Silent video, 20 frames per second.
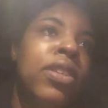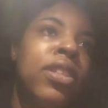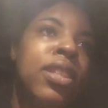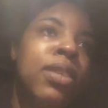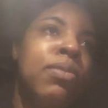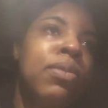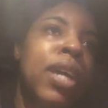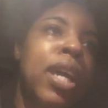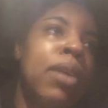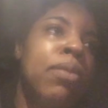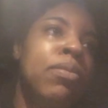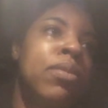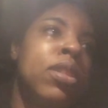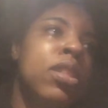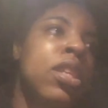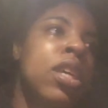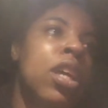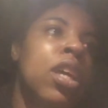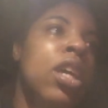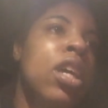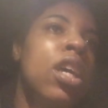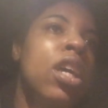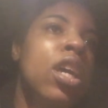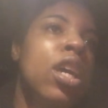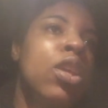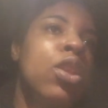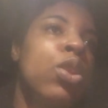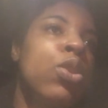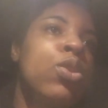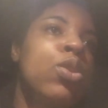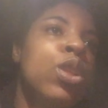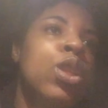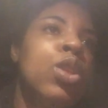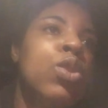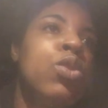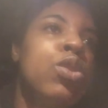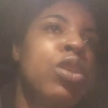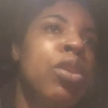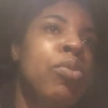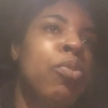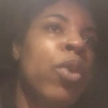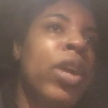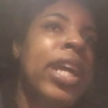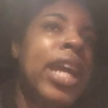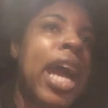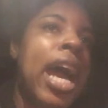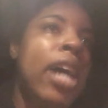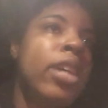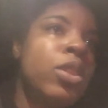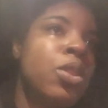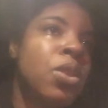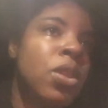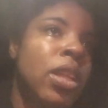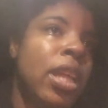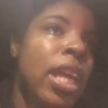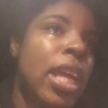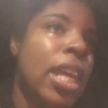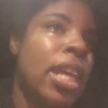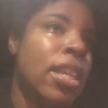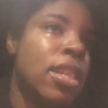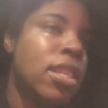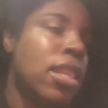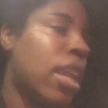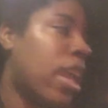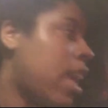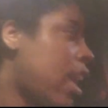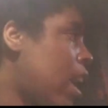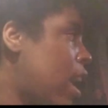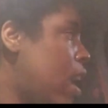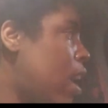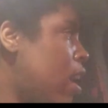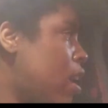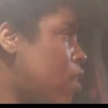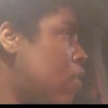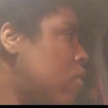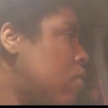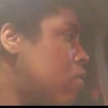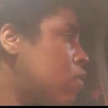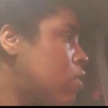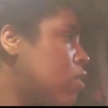and sometimes those looser, more casual leggings that I have